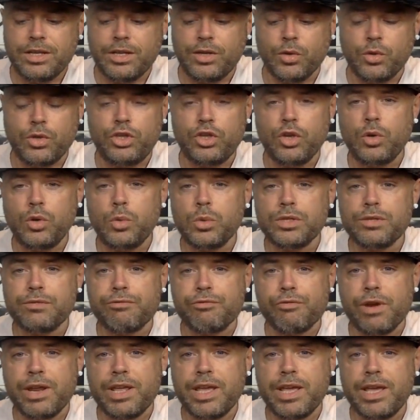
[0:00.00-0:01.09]
Young was
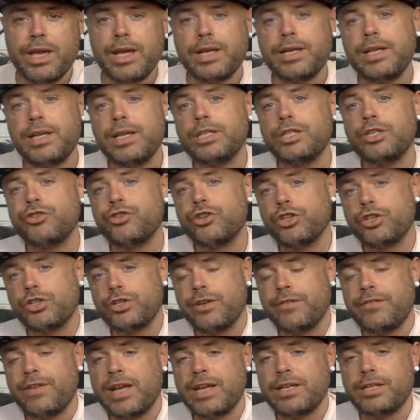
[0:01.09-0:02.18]
free. He had his
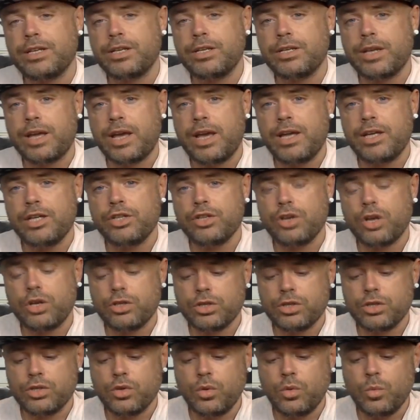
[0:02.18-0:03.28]
deflected
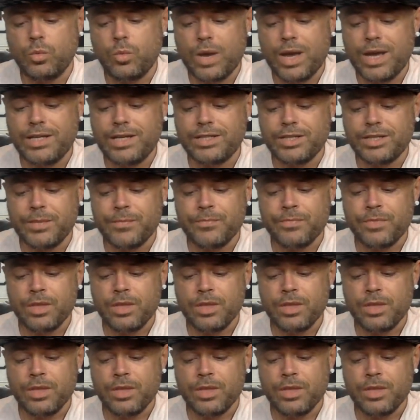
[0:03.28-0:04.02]
shot just going wide.